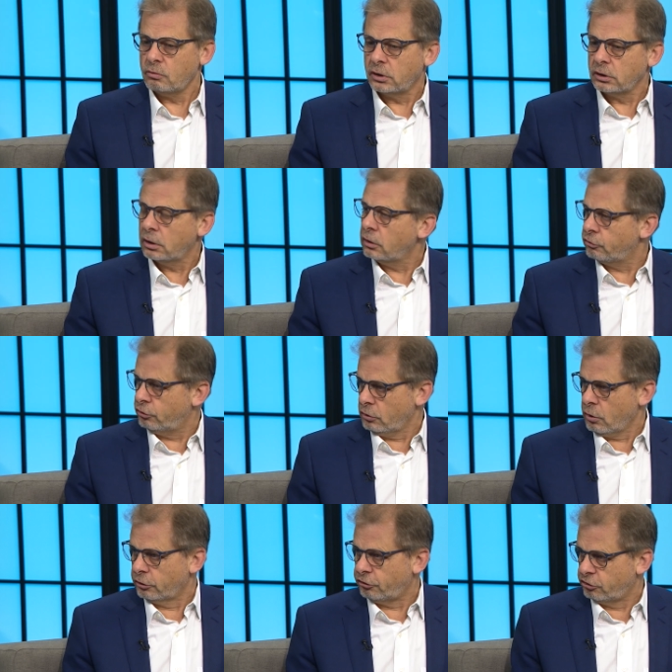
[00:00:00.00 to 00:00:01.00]
well, you
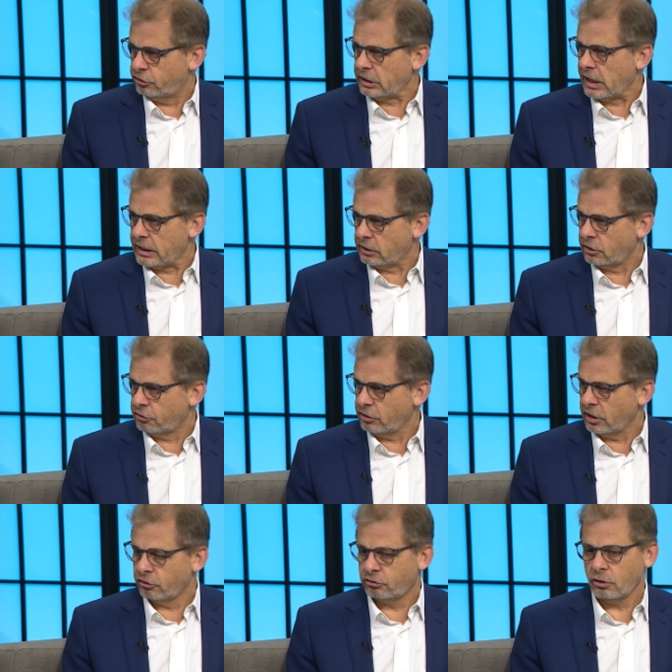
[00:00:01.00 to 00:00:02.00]
know, it's a genetic disease. Yeah.